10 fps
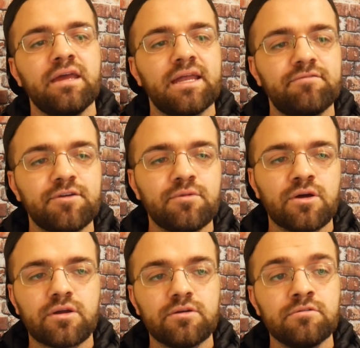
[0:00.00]
And if you
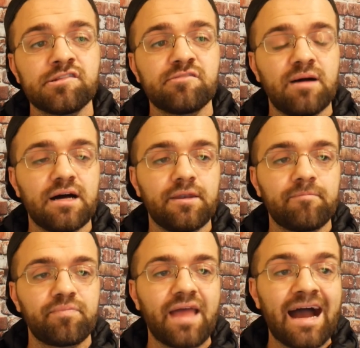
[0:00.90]
look,
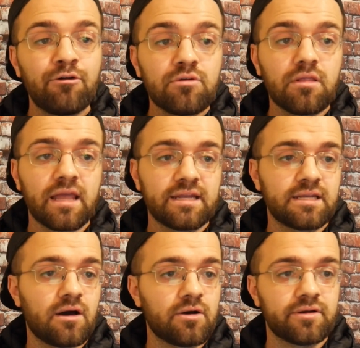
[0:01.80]
Usman
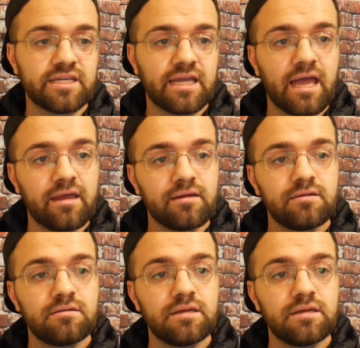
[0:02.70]
outlanded RDA